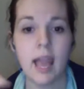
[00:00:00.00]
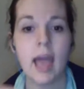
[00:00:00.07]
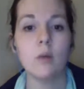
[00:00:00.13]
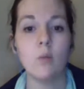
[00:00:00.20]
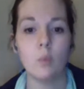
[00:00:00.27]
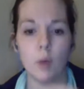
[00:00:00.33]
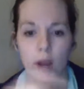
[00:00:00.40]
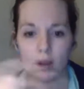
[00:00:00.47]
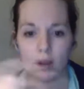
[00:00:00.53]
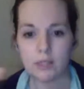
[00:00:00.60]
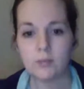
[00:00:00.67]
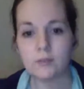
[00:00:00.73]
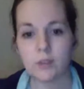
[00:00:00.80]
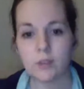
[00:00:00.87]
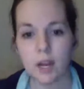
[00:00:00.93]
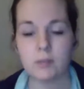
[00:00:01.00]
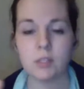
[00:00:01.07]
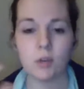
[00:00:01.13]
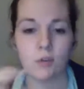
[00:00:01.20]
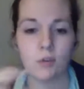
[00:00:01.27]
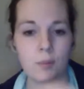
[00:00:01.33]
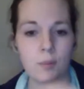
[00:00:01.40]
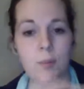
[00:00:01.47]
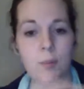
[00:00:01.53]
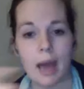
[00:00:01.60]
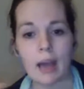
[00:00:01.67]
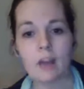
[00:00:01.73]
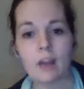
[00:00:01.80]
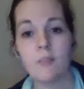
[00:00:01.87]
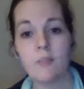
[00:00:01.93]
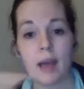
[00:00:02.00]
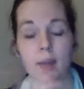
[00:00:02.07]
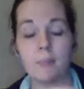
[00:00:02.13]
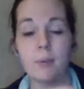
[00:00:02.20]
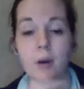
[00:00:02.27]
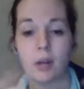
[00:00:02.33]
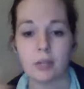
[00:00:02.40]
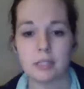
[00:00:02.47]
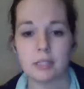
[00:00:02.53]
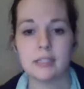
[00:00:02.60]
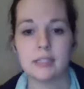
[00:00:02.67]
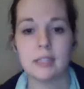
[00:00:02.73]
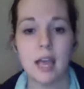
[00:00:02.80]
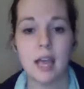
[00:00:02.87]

and where it's from. So from the back of my books,